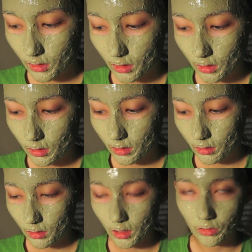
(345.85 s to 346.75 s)
I
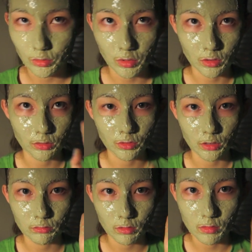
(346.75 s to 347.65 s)
still have about 5
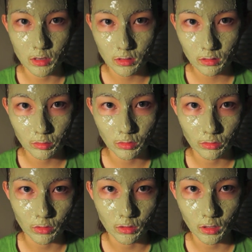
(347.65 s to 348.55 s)
more minutes
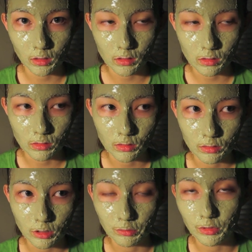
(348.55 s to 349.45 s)
before I go
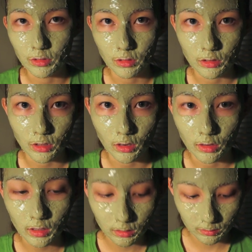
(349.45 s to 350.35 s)
jump into the
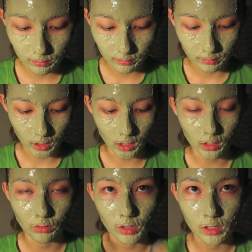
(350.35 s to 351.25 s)
shower
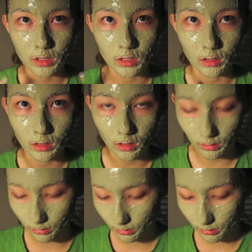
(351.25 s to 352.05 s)
and rinse this all off.